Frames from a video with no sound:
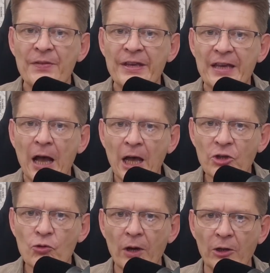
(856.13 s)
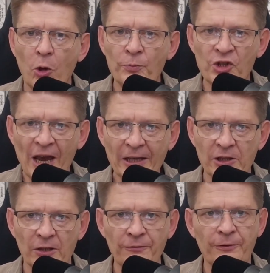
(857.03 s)
The actual
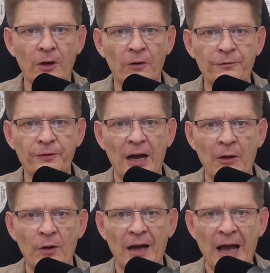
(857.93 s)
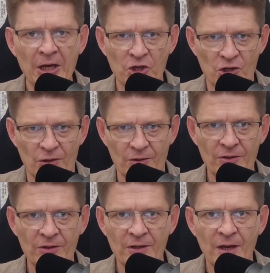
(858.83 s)
objective of our
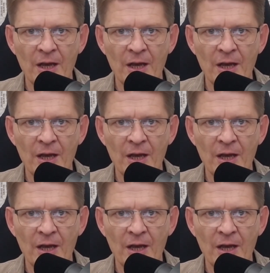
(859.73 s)
actions